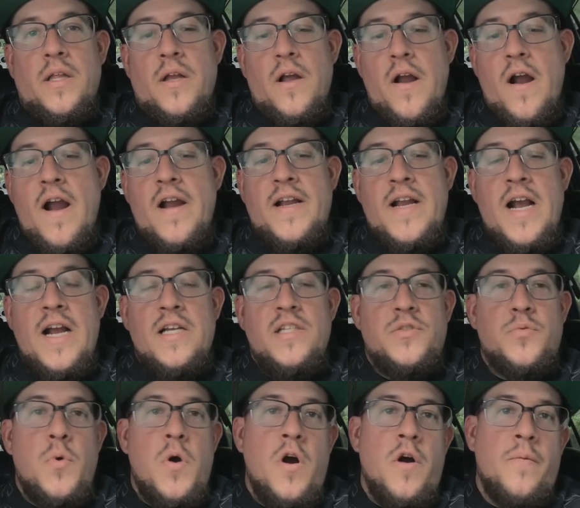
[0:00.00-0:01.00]
Alright
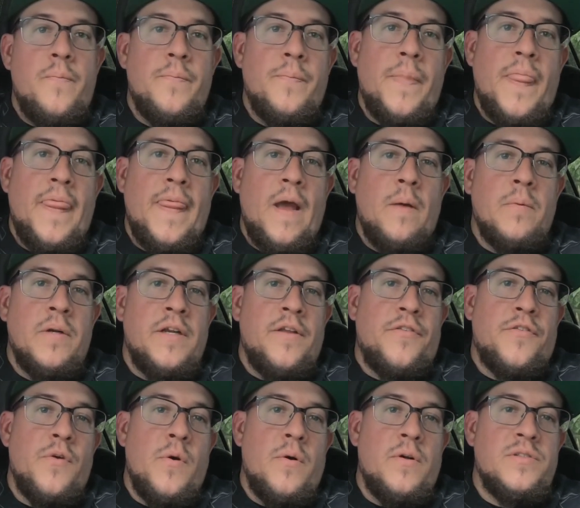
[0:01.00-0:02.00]
guys, well, I'm going to
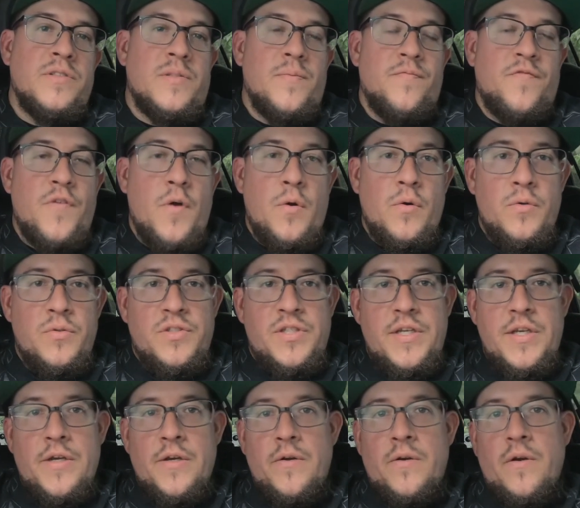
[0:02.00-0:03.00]
throw in some photos
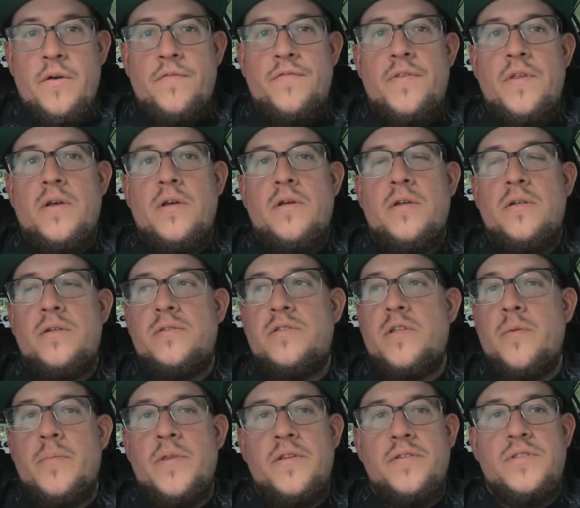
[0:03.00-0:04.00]
here of
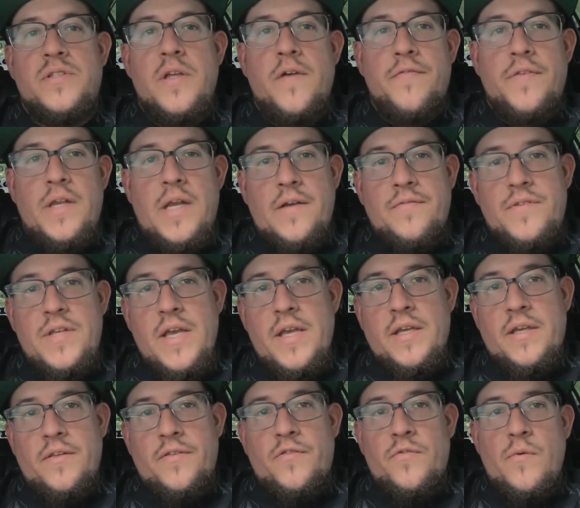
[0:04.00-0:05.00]
some of the stuff that I've
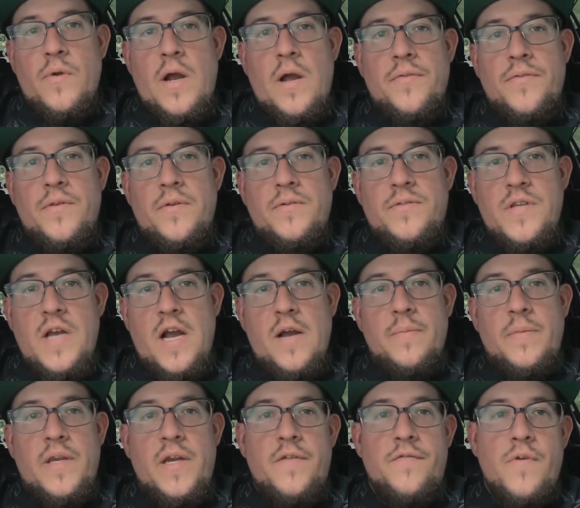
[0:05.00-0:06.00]
taken throughout the
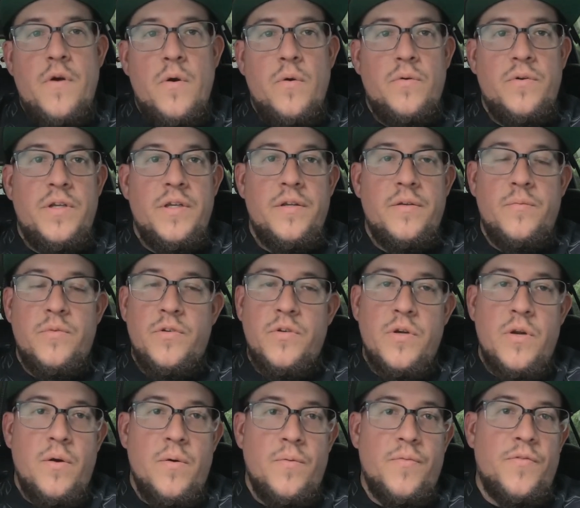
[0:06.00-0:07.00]
time that I've owned it, you
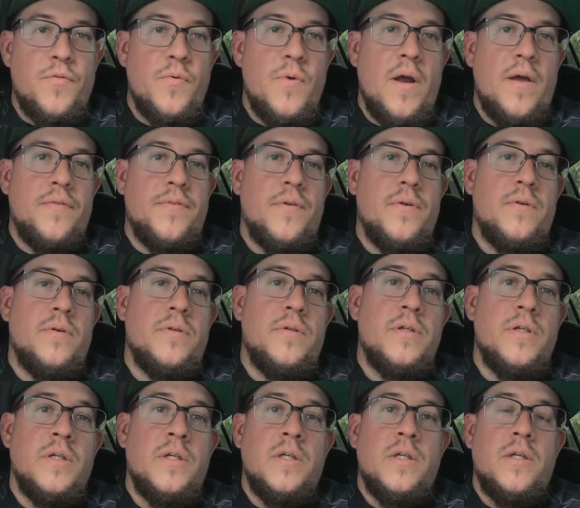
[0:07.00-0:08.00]
know, throughout the
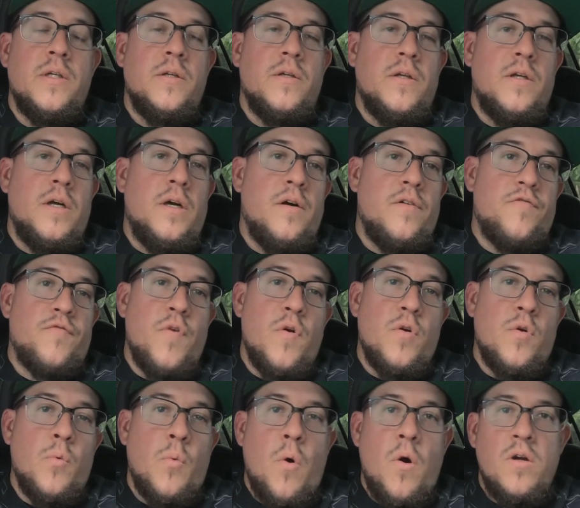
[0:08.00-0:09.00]

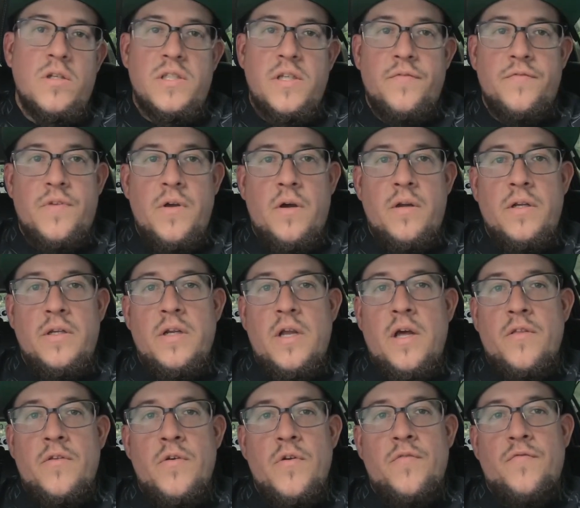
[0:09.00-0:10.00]
photo walks I've done and
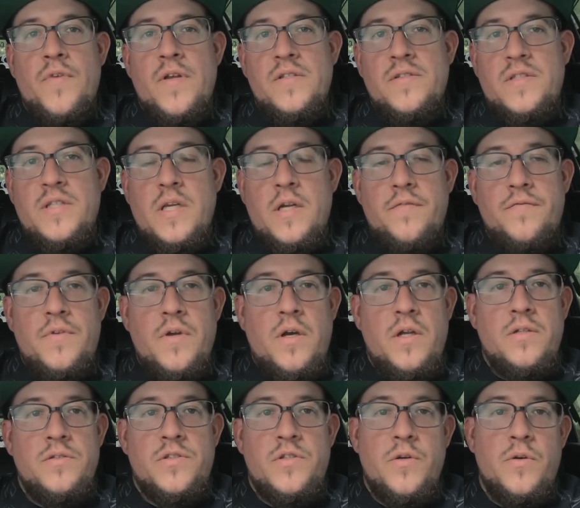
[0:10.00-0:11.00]
other events that I've
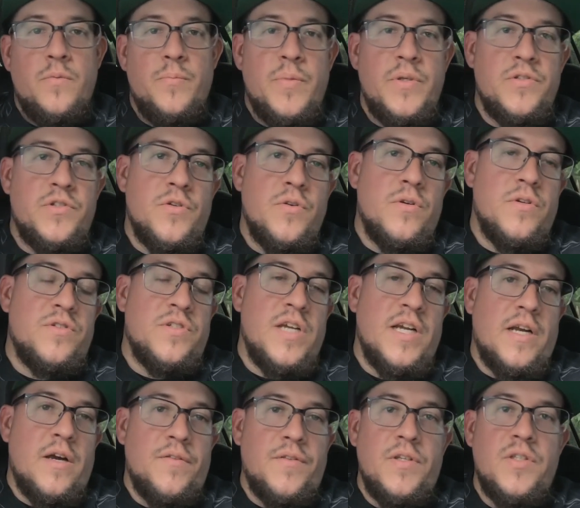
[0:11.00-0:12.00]
done, so be sure to
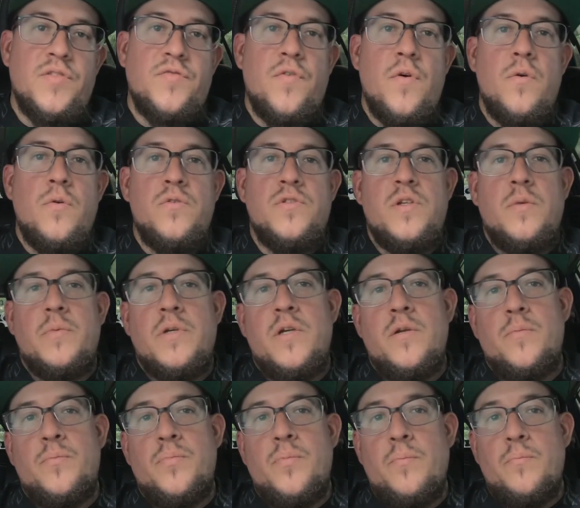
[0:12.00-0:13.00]
check out these photos. I'm
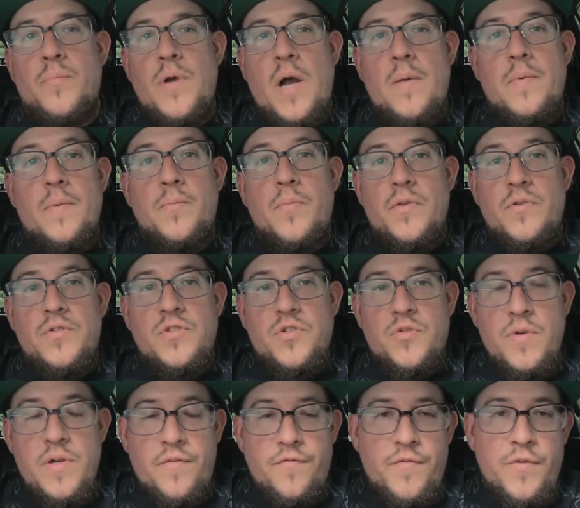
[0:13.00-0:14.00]
going to pop up on the
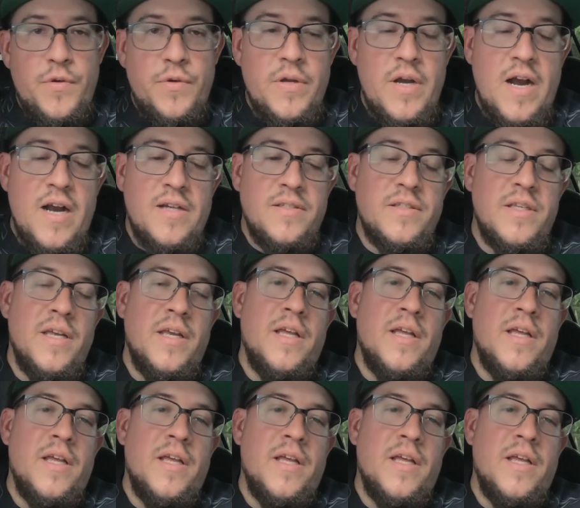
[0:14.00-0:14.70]
screen for you guys.